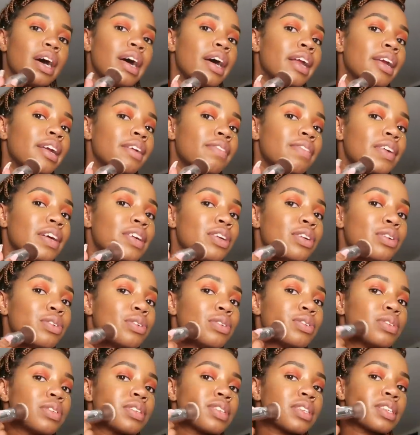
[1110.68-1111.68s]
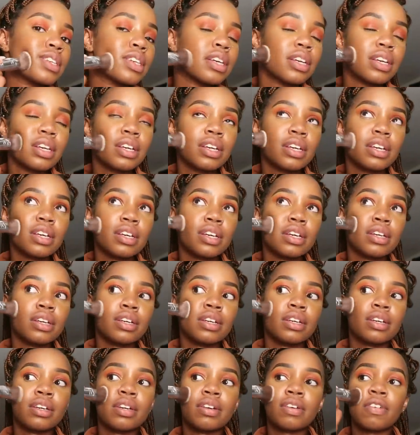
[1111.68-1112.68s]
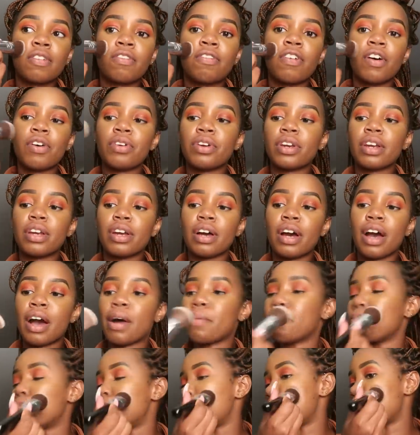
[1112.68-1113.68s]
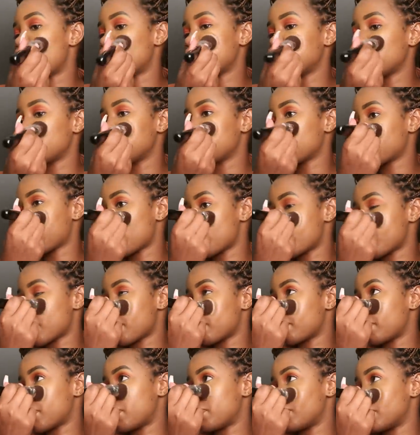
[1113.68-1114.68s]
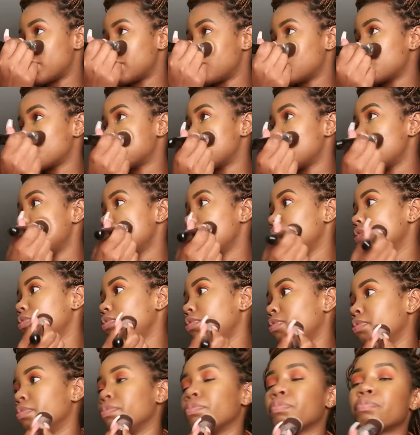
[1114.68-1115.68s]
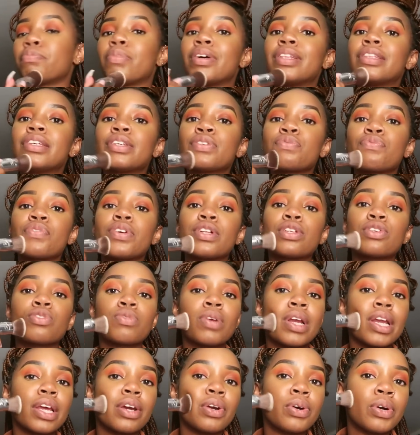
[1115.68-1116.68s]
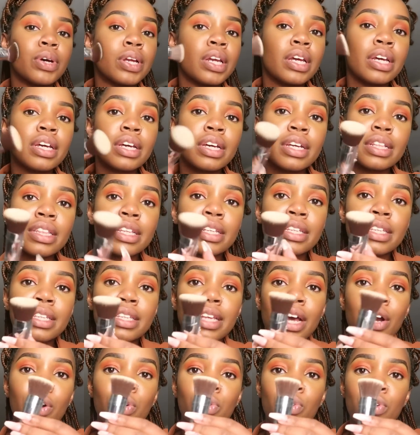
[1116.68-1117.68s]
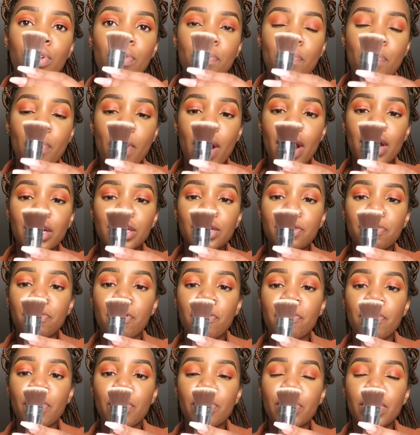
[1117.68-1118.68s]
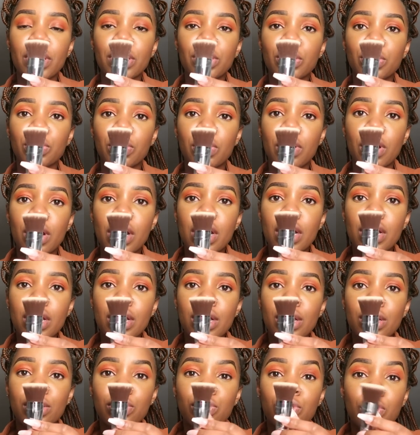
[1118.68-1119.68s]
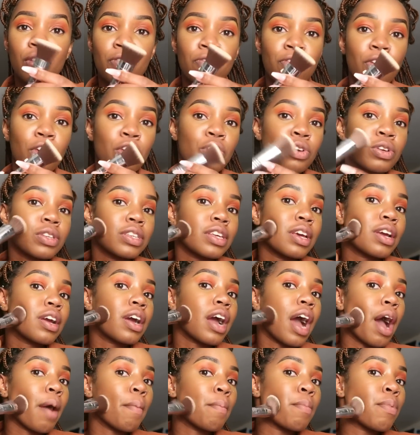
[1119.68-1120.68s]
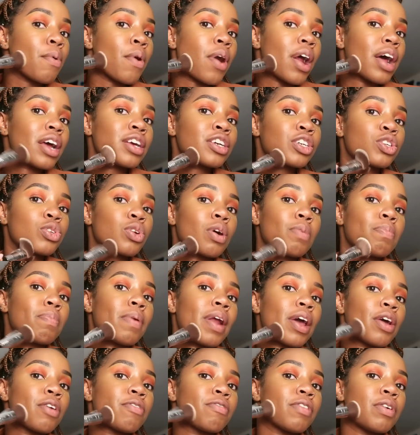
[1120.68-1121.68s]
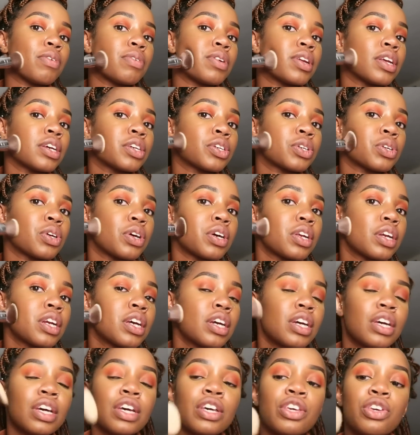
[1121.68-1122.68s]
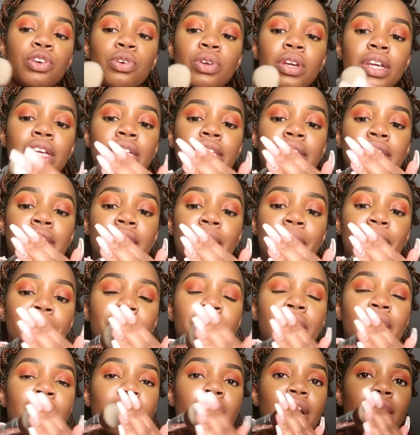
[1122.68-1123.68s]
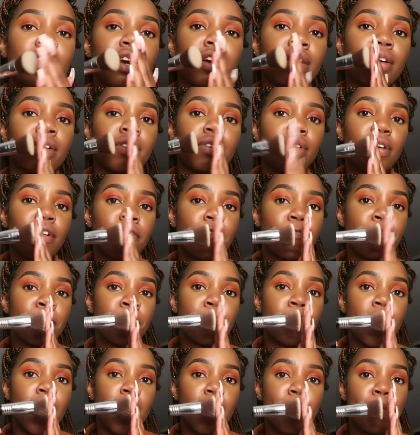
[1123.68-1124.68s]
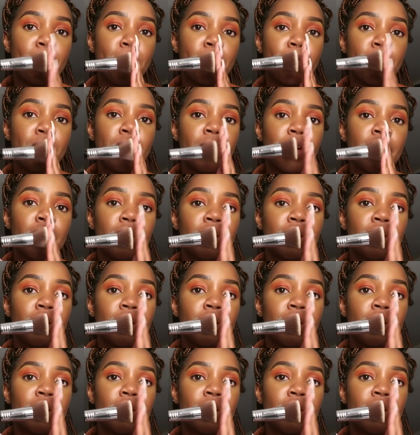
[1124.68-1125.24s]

never use brushes for my foundation, but this feels really good. This is a good brush for foundation. So if you're using a brush to apply your foundation, you need something firm,